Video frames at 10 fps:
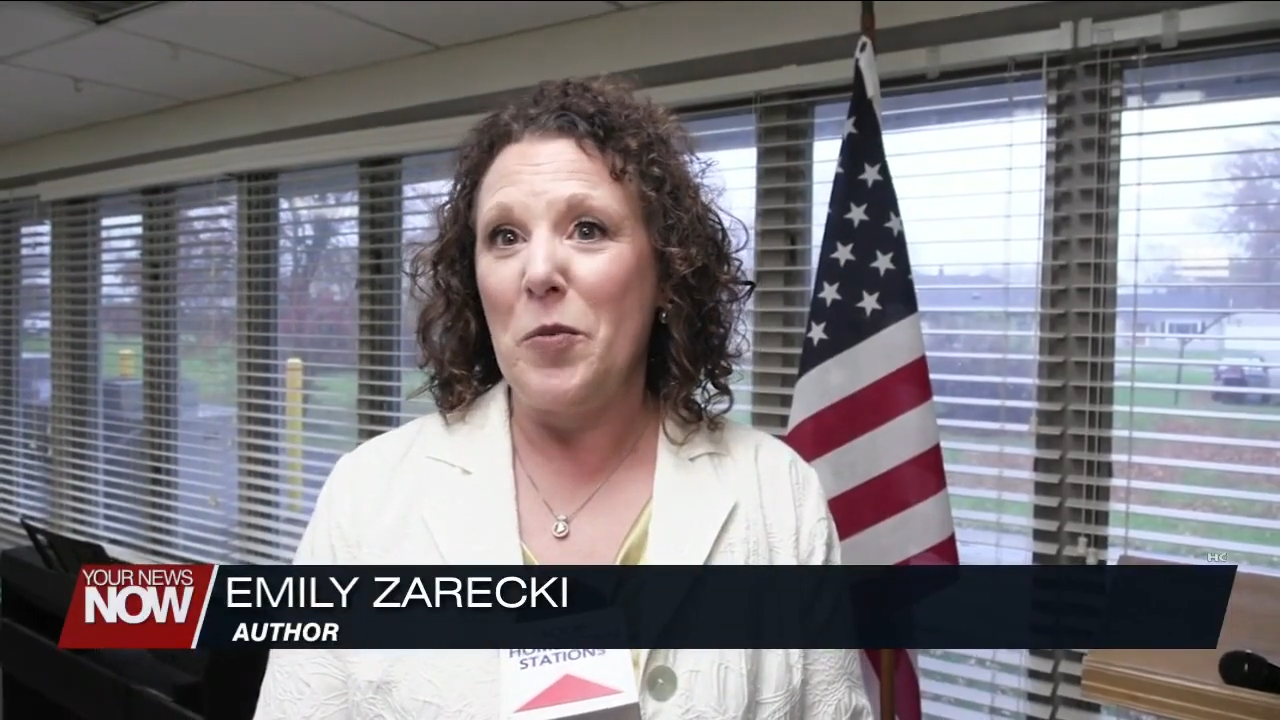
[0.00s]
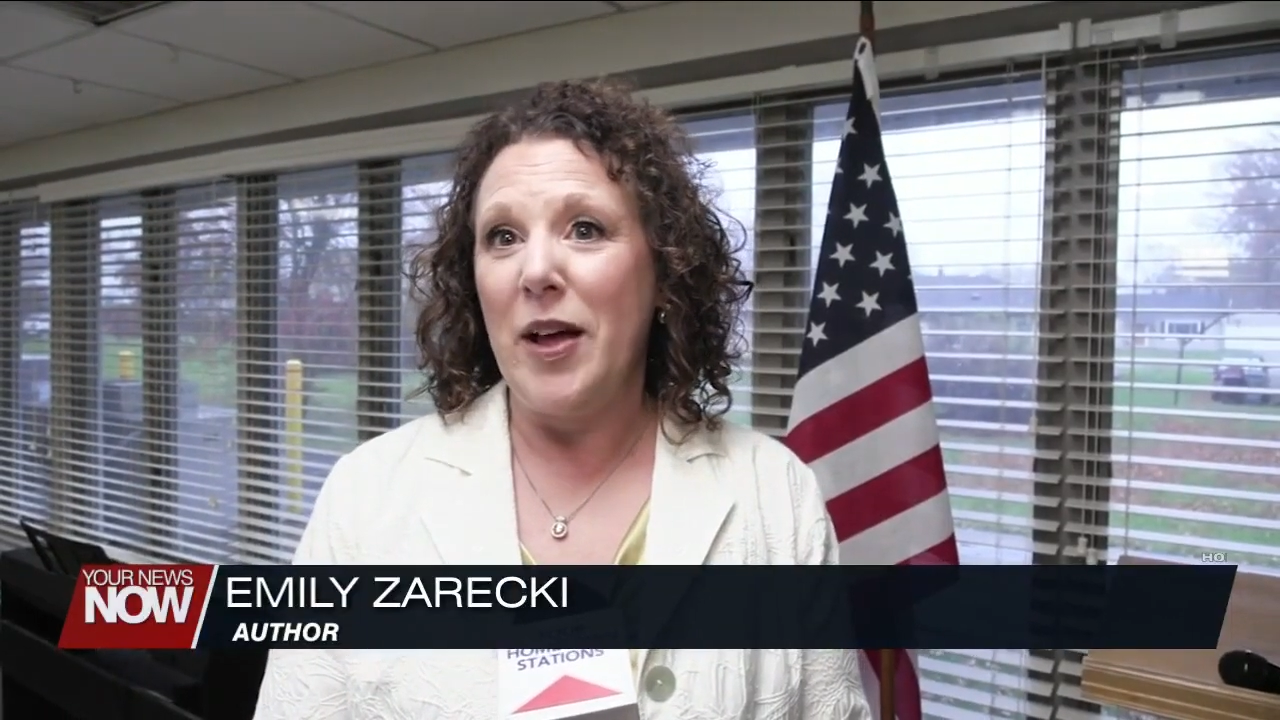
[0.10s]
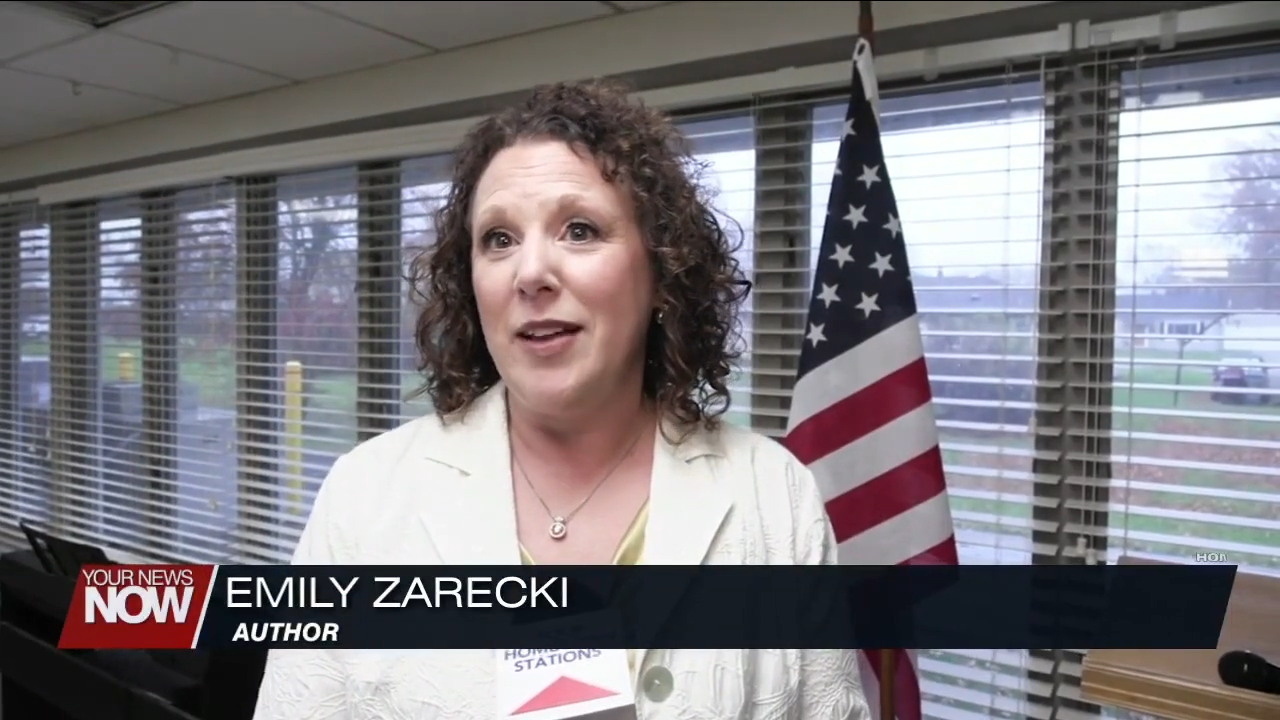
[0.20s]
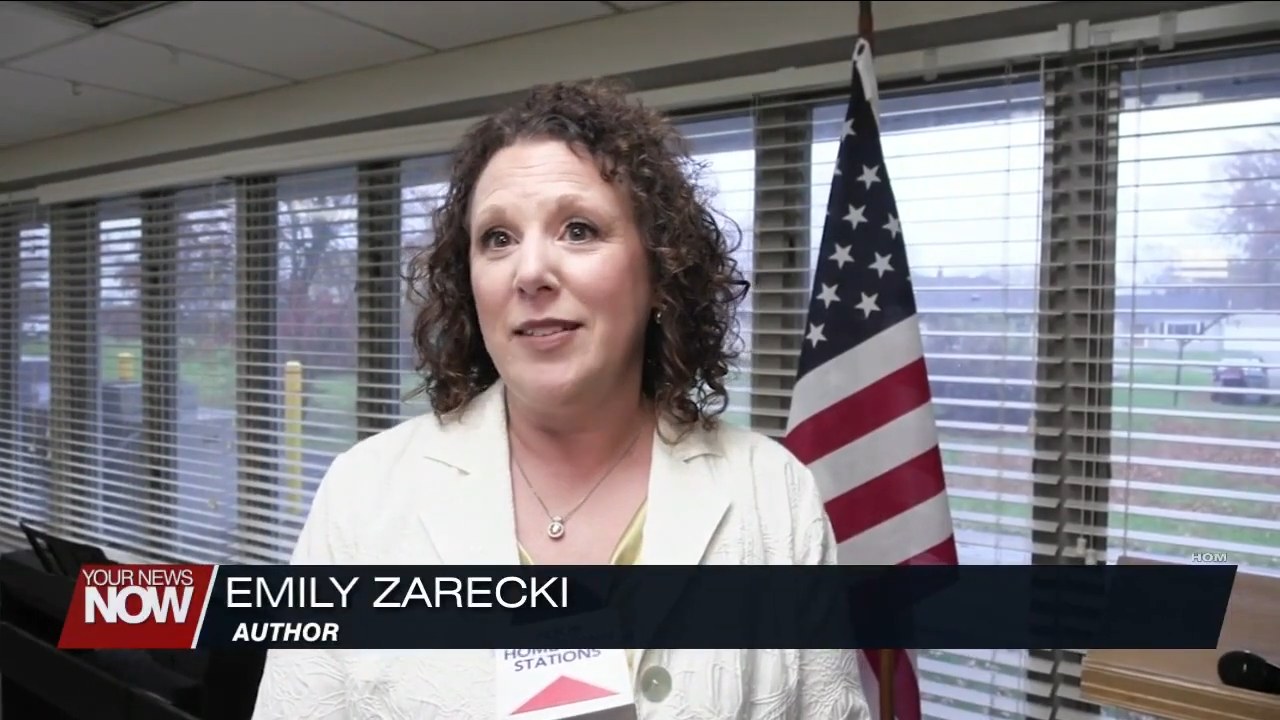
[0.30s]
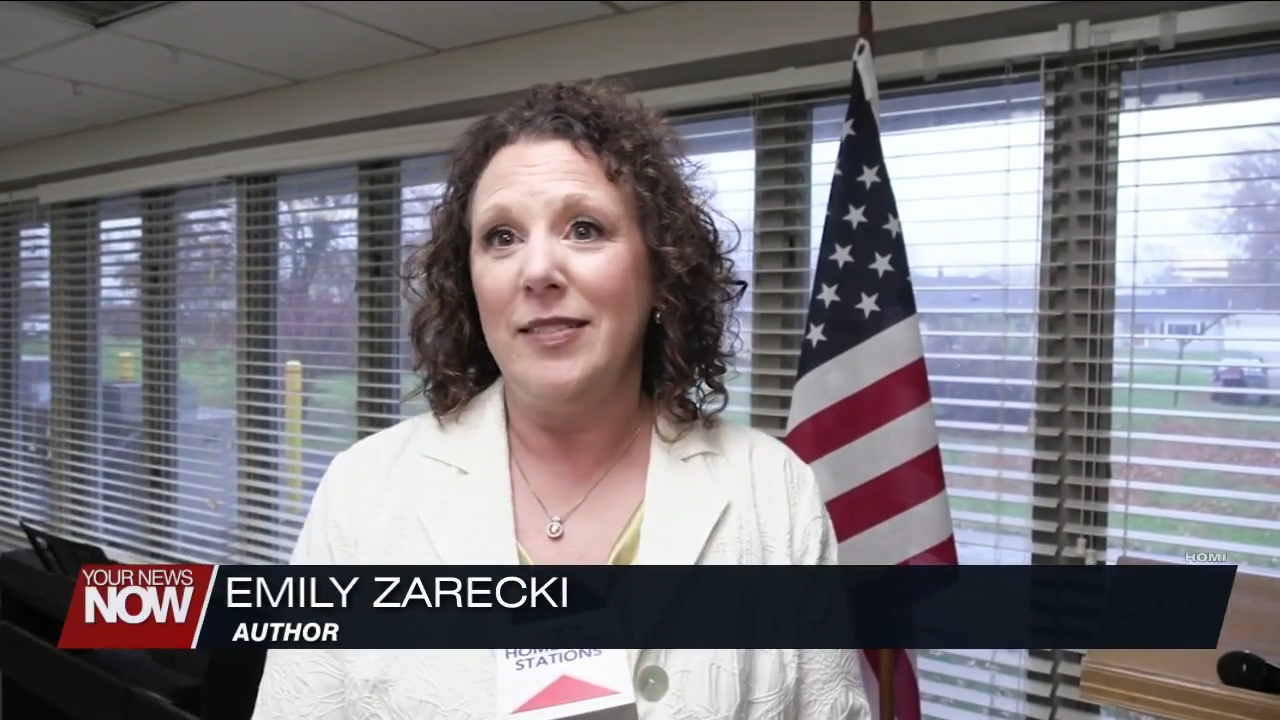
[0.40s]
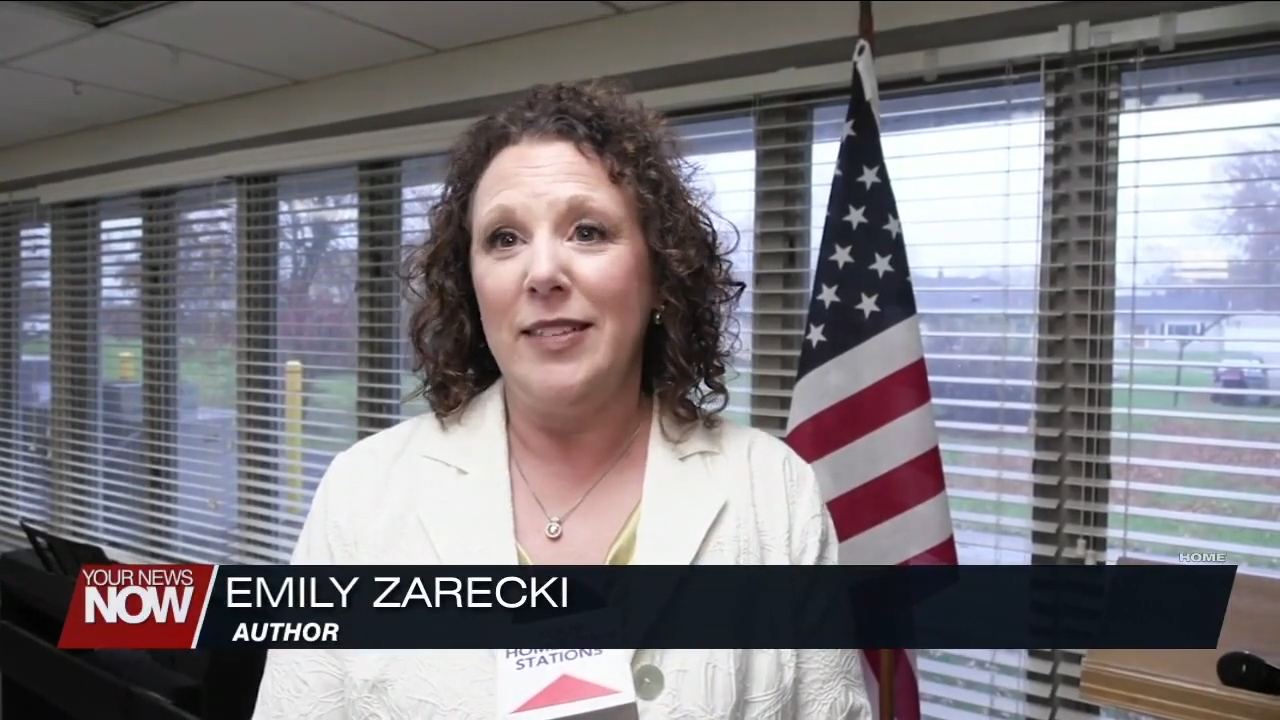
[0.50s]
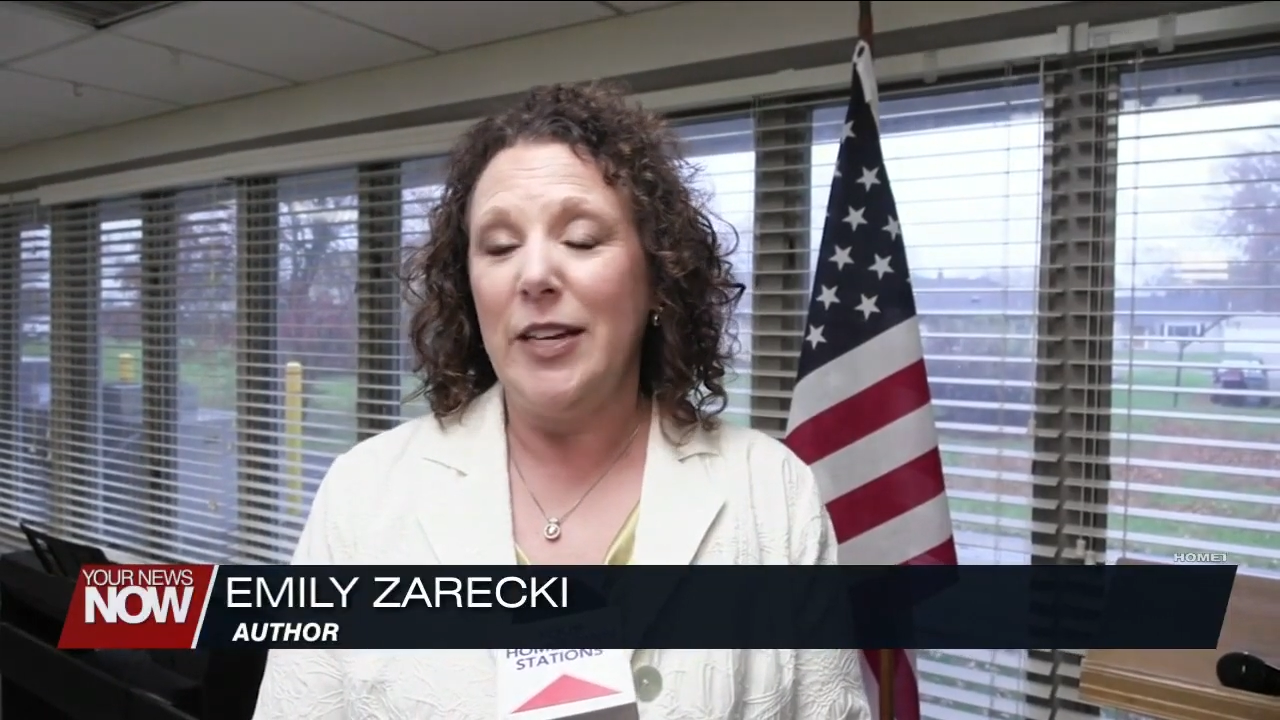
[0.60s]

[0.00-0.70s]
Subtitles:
when,